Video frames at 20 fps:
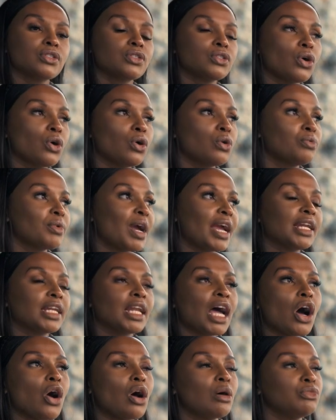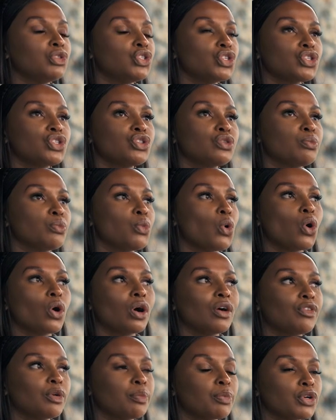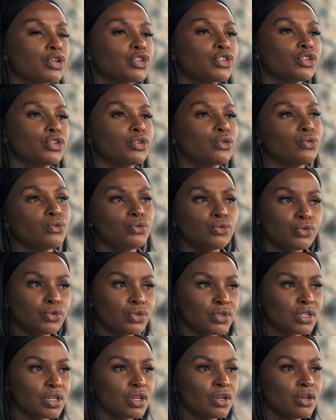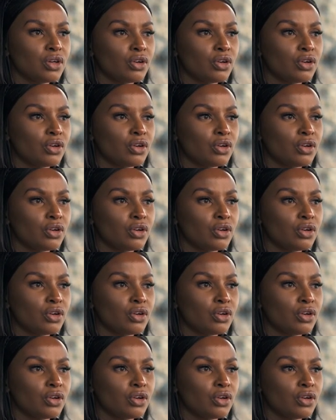So right now I'm just more of a person who's